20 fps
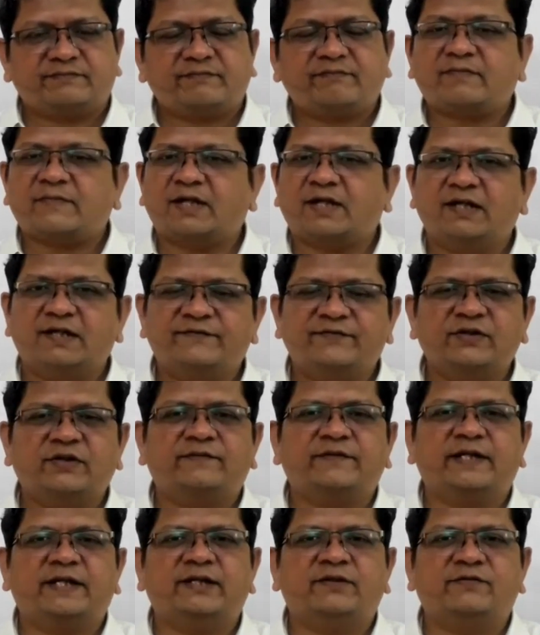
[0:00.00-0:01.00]
If you have
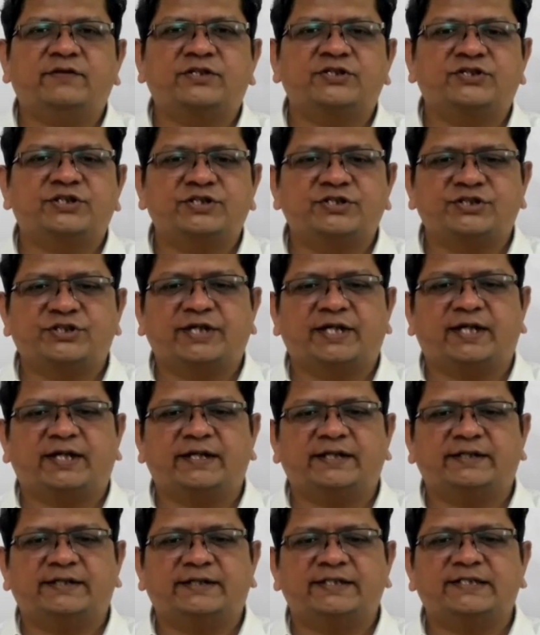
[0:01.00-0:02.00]
any questions
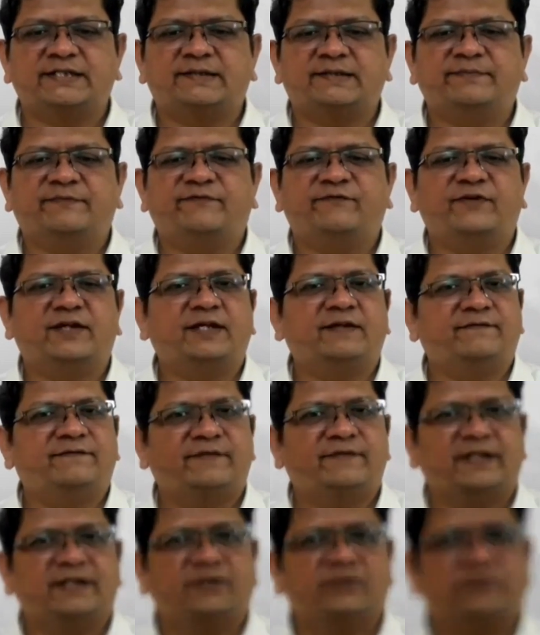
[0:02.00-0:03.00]
regarding this, feel
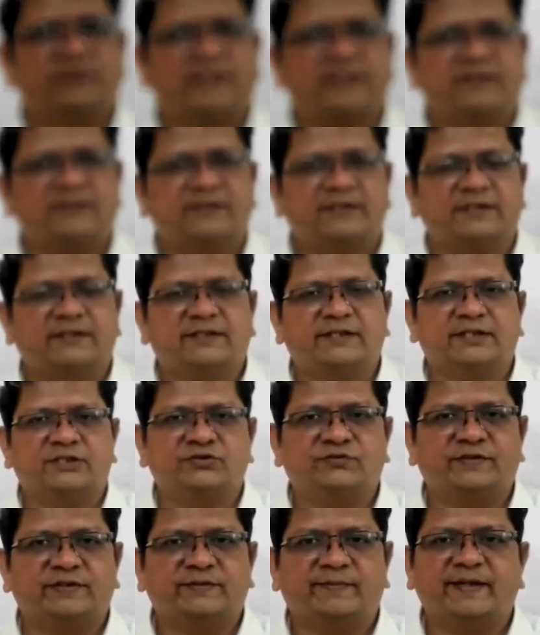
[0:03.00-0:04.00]
free to get in touch
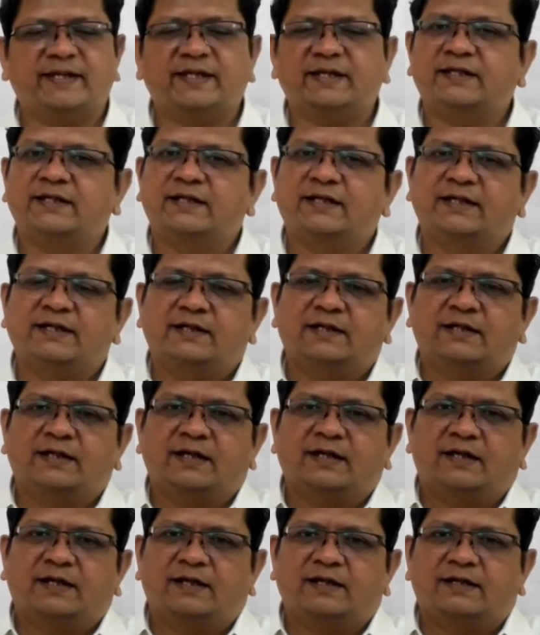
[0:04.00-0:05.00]
with me.
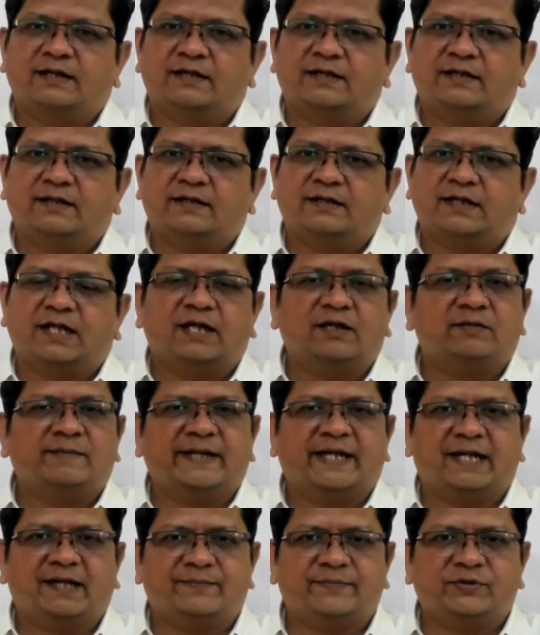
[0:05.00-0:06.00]
I'll be
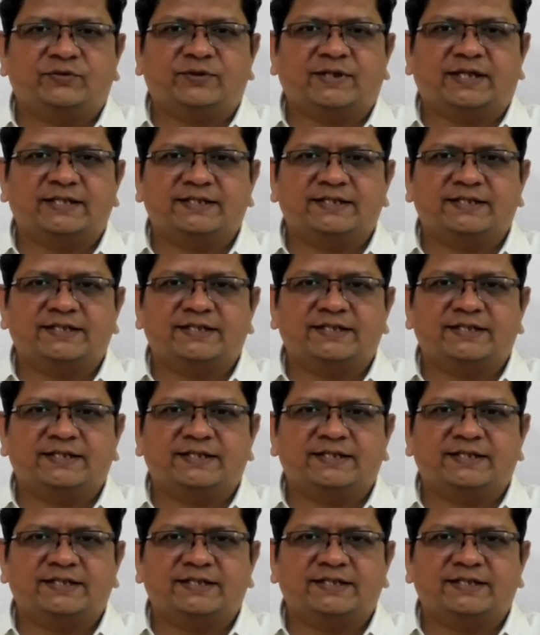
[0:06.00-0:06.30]
happy to answer